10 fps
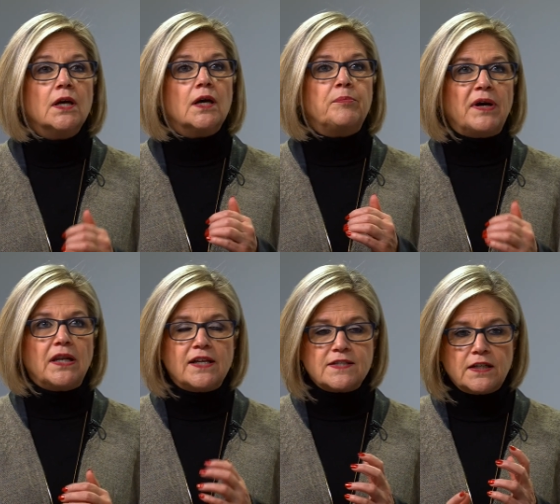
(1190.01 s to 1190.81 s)
but
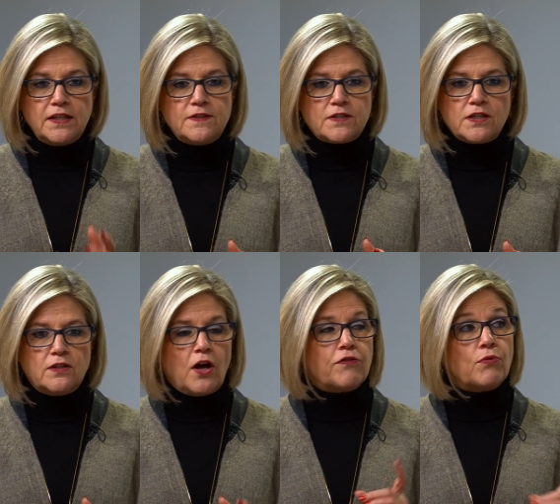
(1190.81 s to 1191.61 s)
let's at least
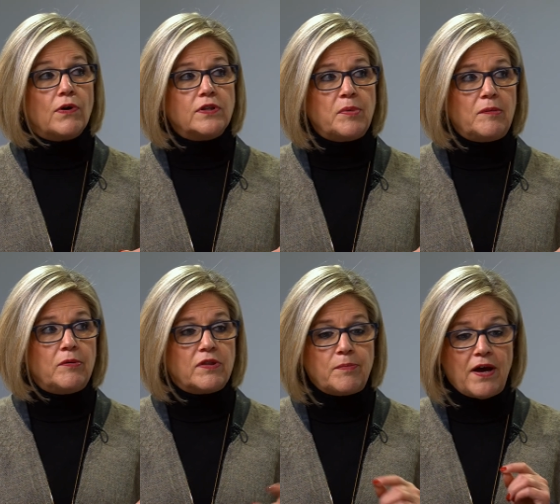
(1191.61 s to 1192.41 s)
not throw out the baby
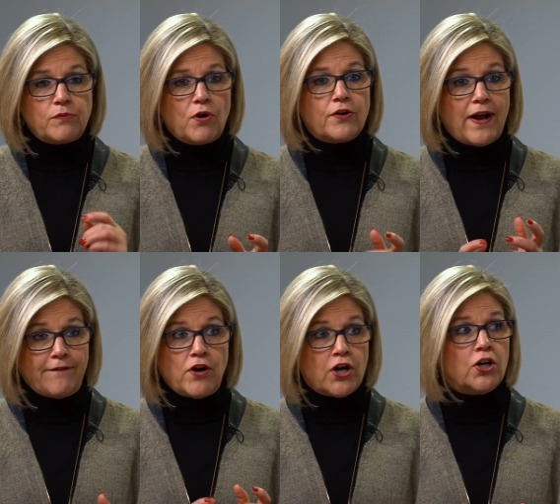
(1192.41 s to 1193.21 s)
with the bathwater. Have
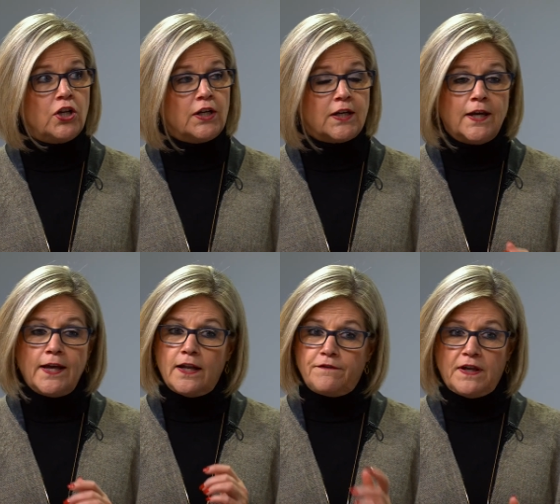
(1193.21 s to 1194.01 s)
a hard look,
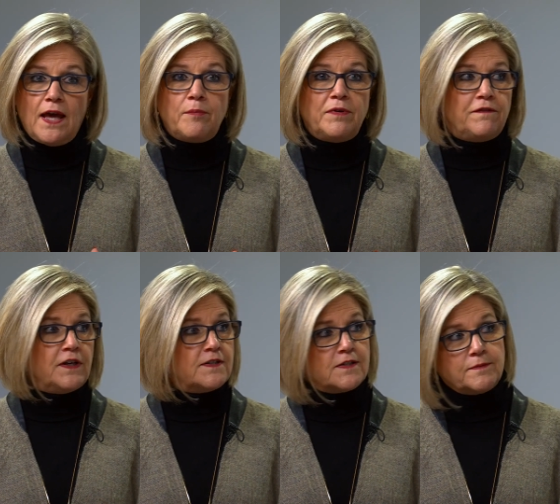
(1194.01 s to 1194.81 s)
and if it can't be
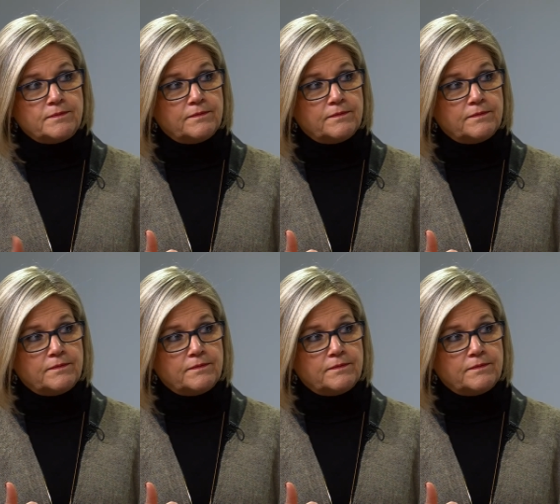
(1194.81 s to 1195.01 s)
fixed,